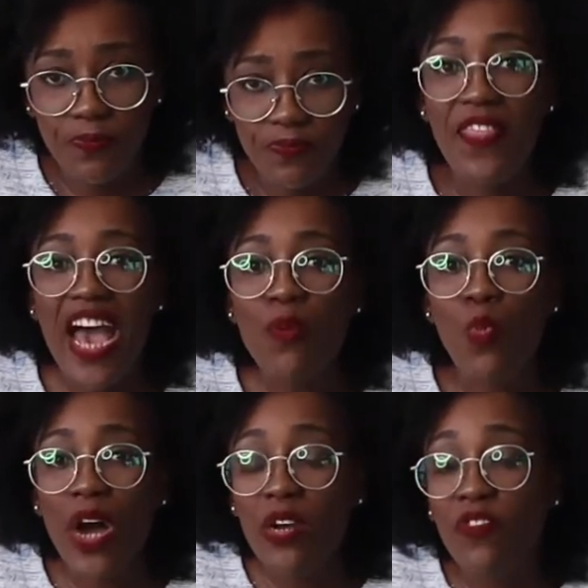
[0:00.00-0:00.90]
That
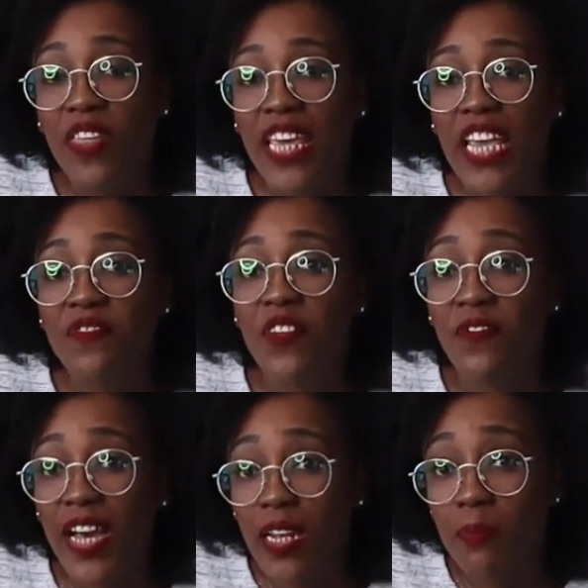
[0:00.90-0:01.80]
one thing, if
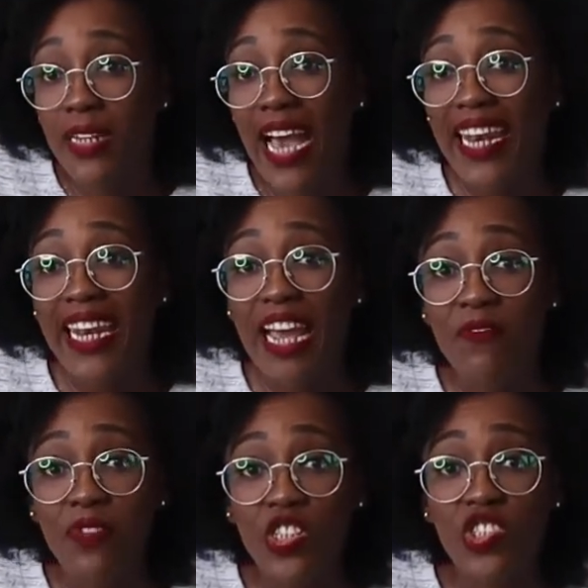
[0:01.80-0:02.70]
developed and
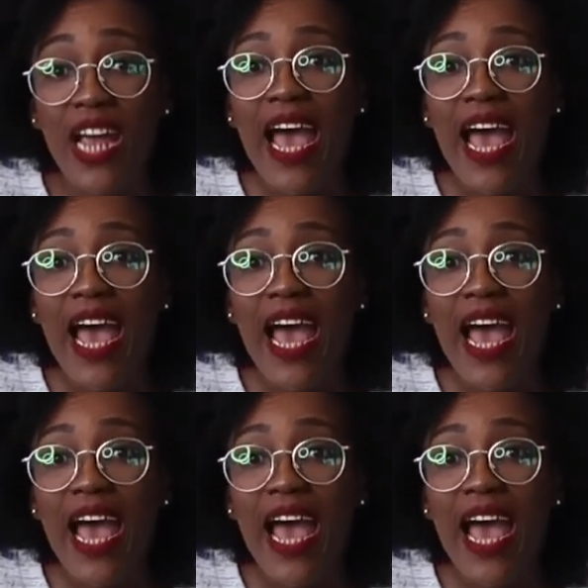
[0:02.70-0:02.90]
leveraged,